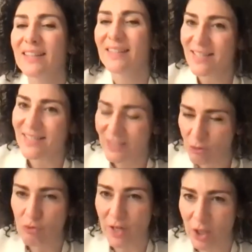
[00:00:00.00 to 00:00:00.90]
This is a
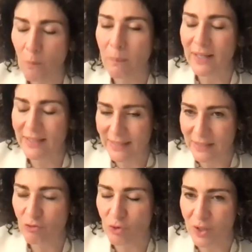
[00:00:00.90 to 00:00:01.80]
different, completely
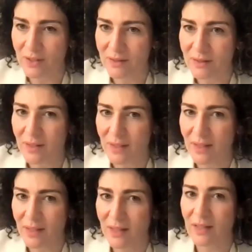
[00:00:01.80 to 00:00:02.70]
different
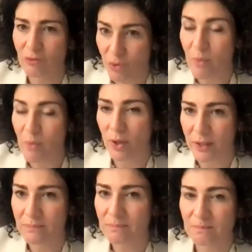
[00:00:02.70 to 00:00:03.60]

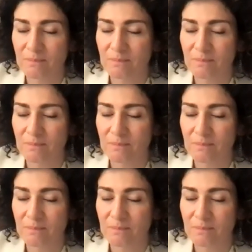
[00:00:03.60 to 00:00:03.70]
framework.